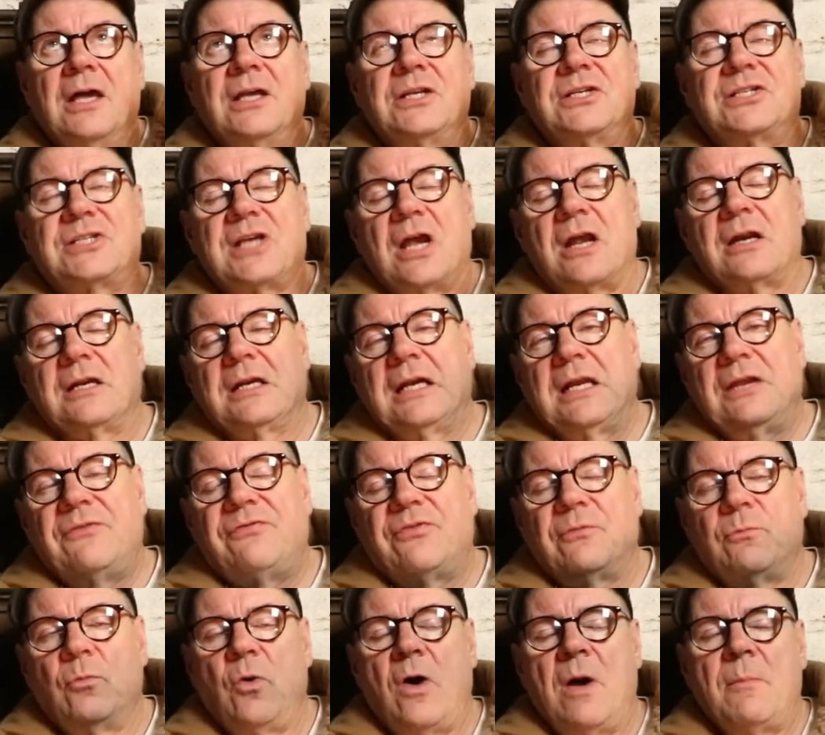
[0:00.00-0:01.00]
certainly
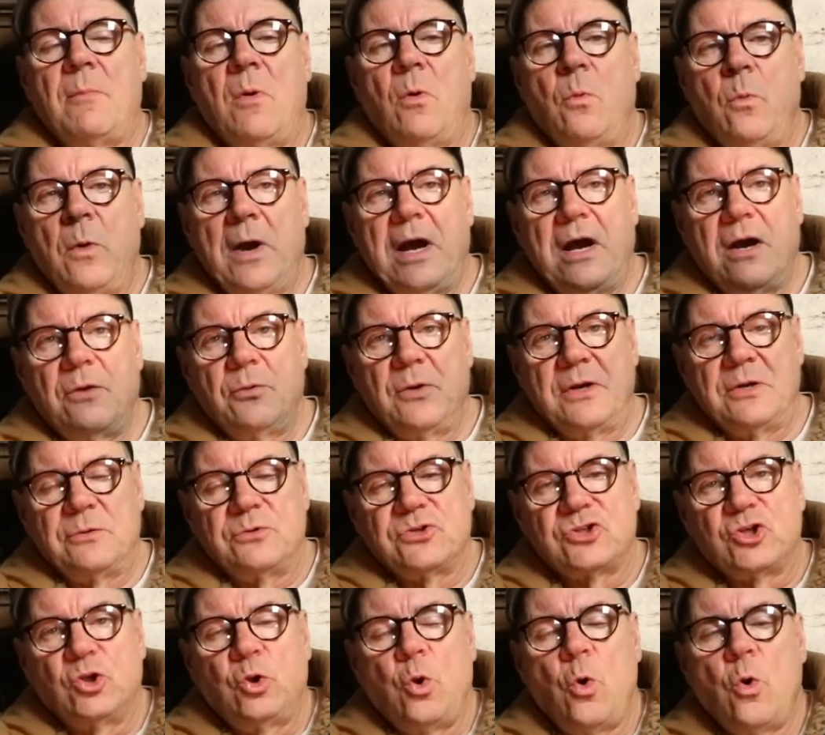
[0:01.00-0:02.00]
from what I'm aware of when it
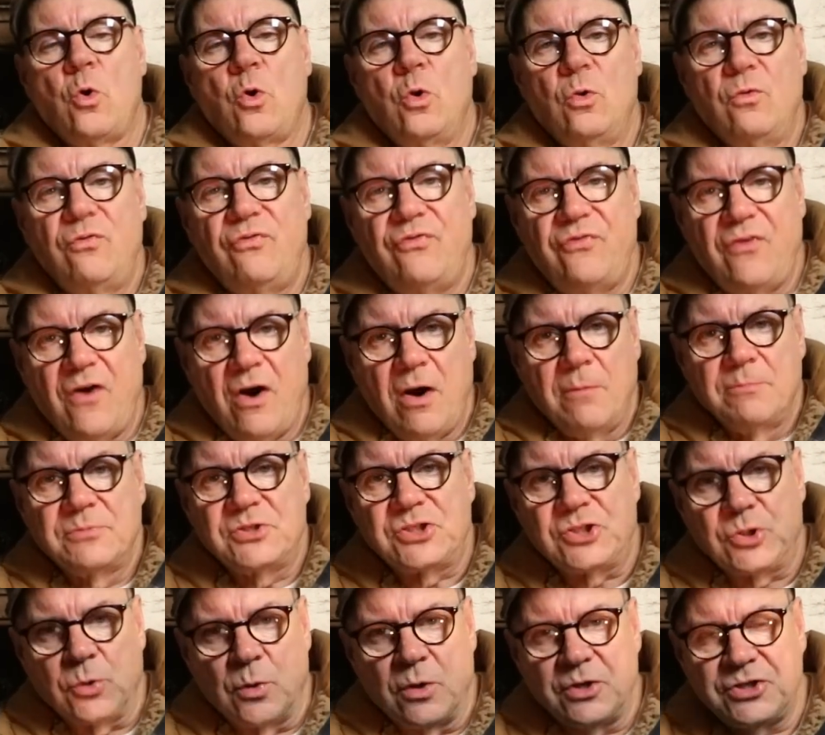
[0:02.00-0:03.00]
was local farm
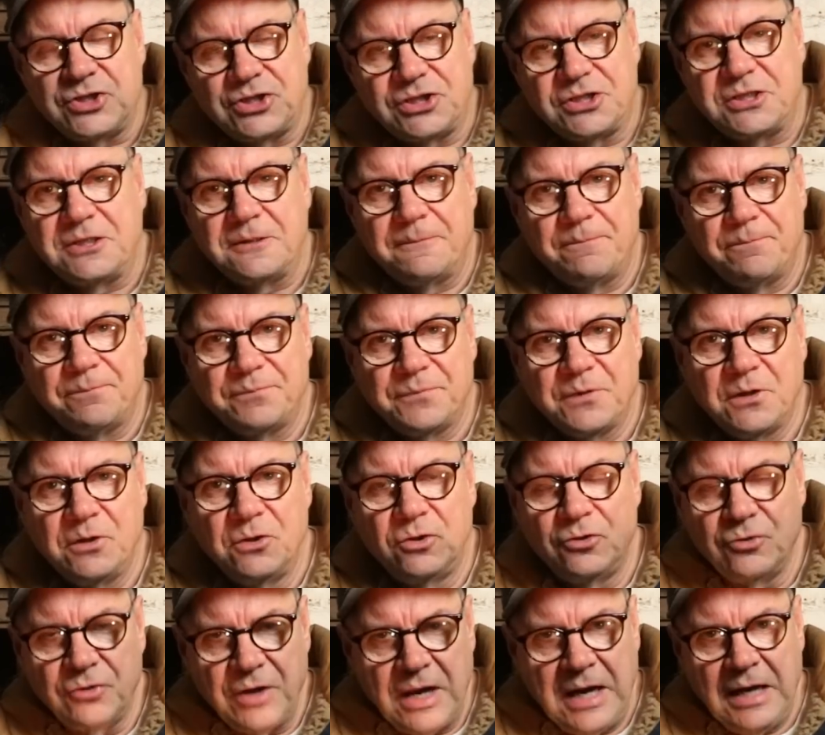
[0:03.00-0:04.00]
sourced
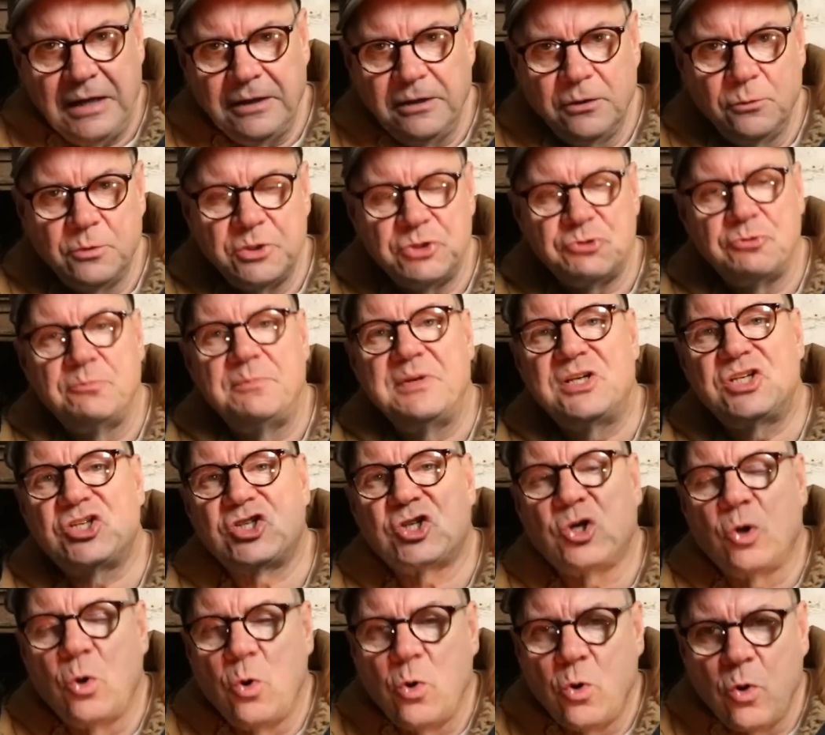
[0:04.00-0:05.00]
grain, which would be
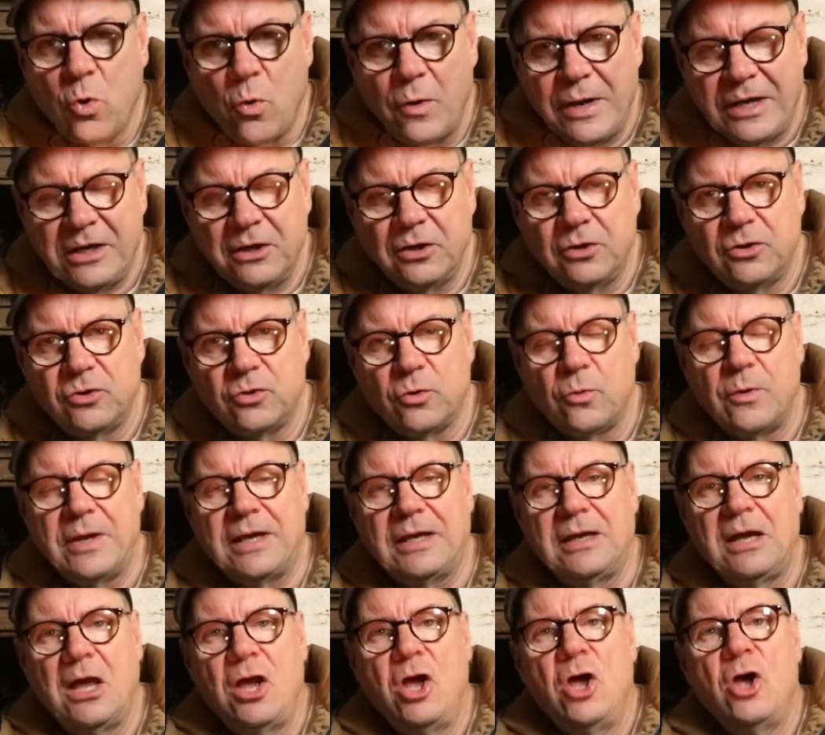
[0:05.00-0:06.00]
slow going,
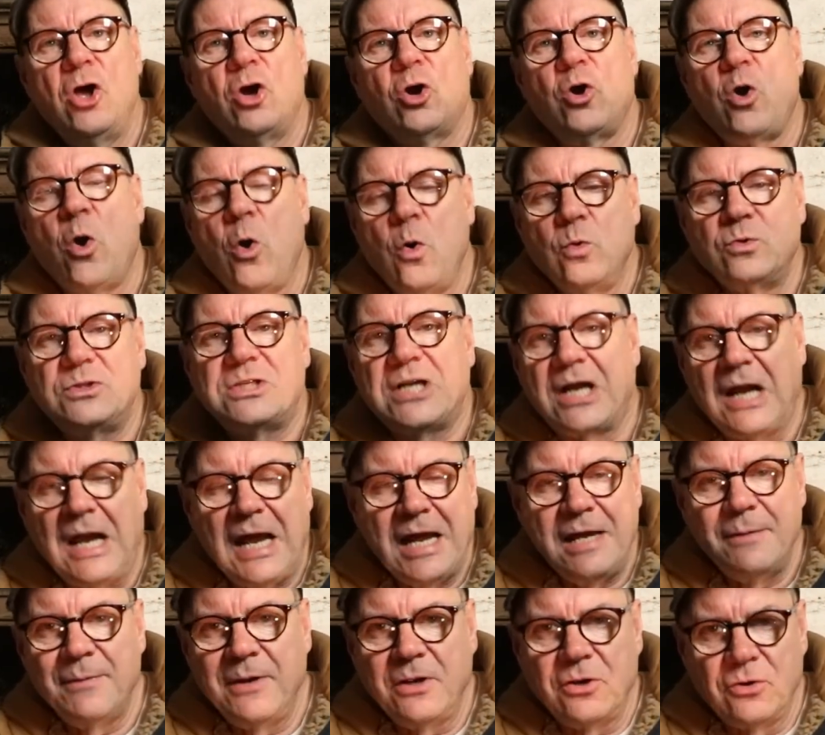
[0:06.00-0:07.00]
growing, cold
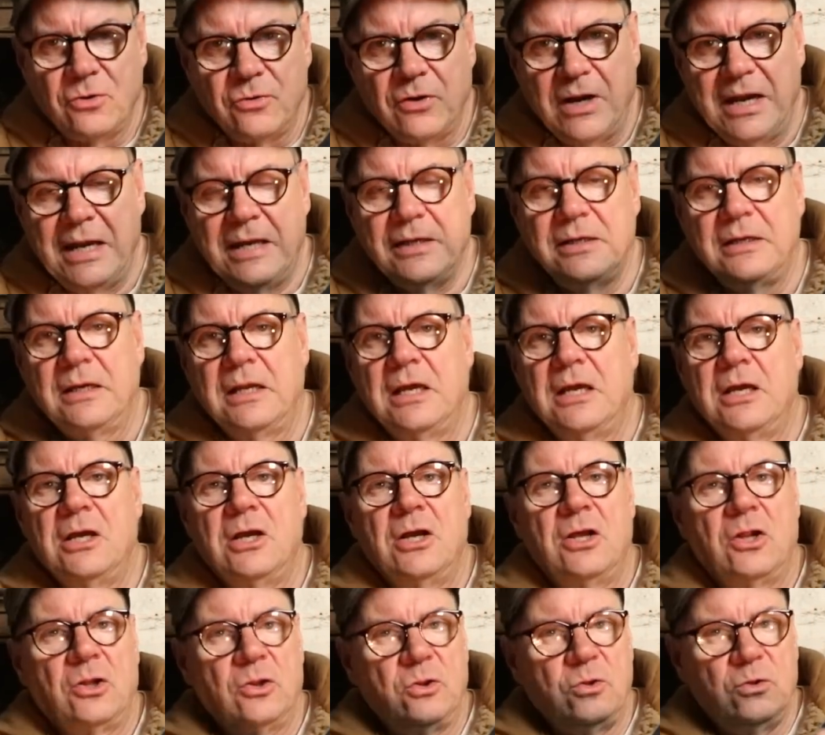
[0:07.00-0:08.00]
climate grain,
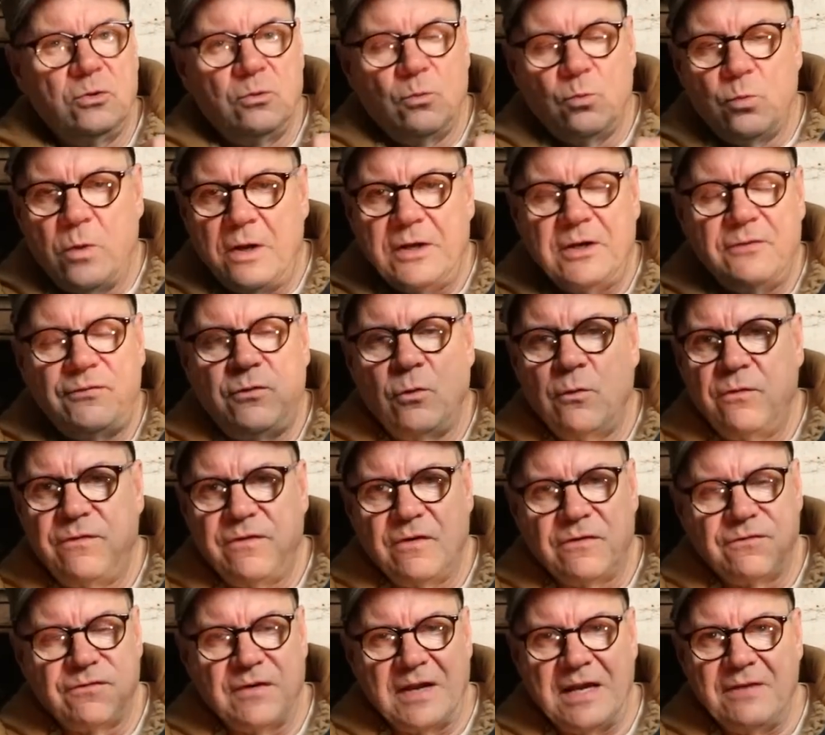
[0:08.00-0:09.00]
wonderful for
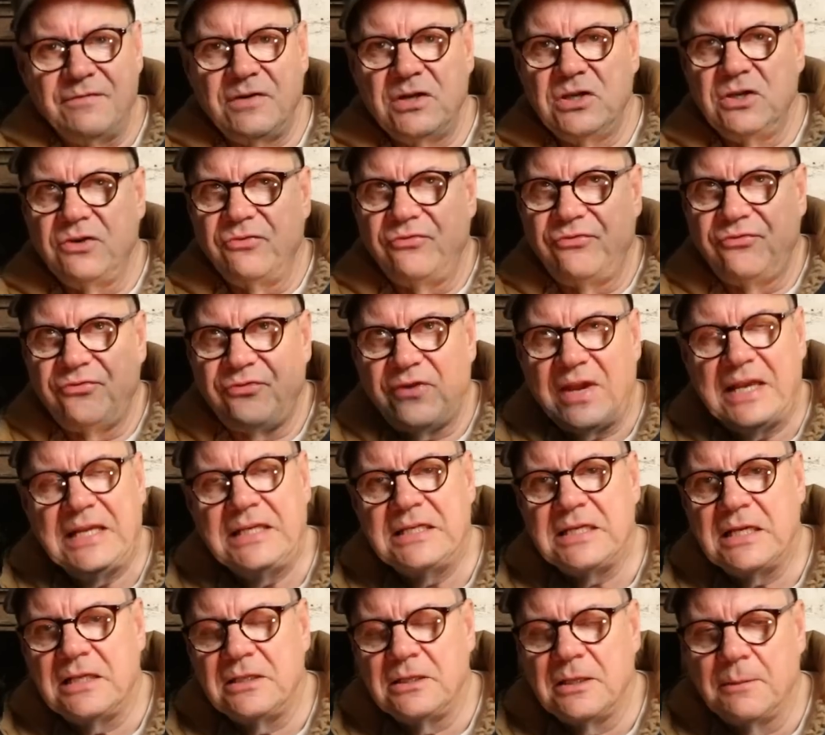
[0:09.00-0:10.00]
flavour. You
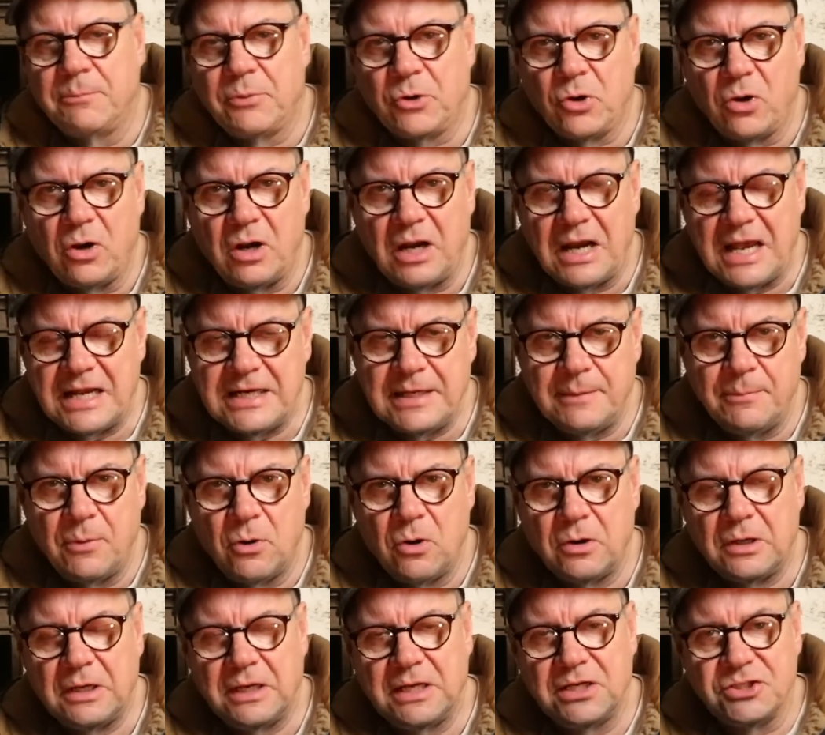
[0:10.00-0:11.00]
find it in the Bruichladdich
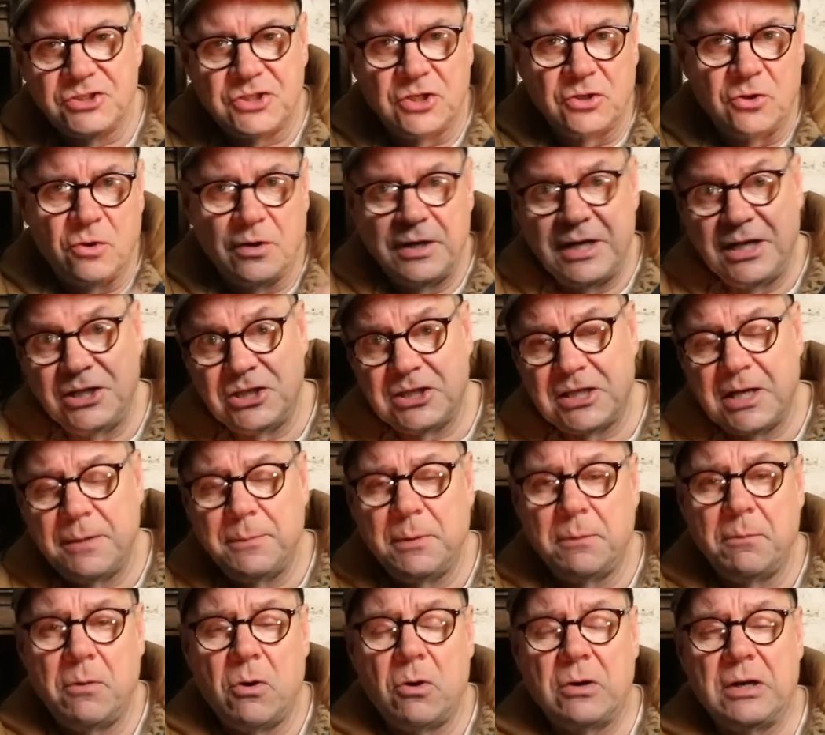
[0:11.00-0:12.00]
bottlings, the non-age
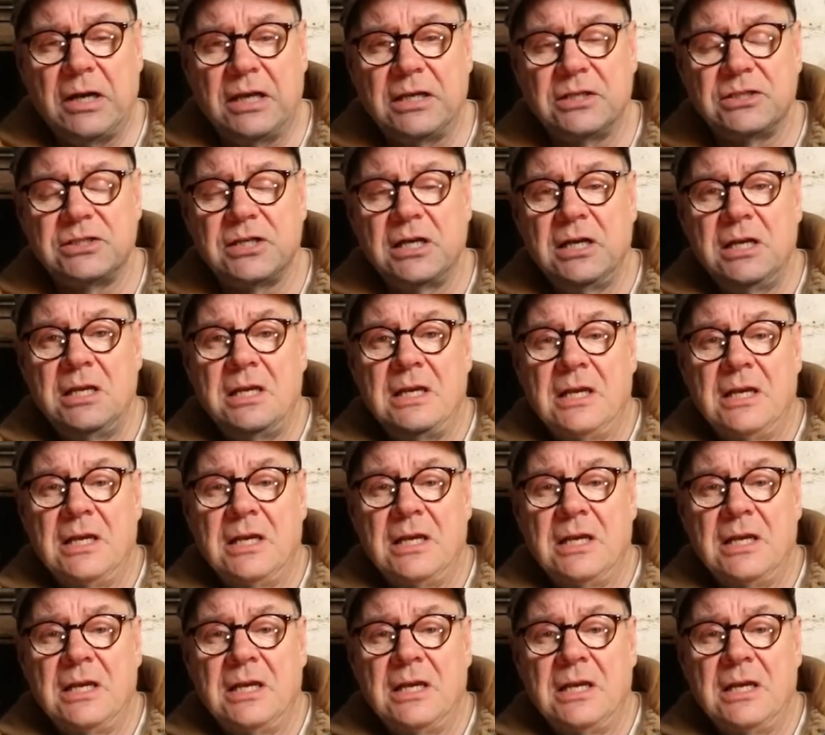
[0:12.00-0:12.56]
statement bottlings.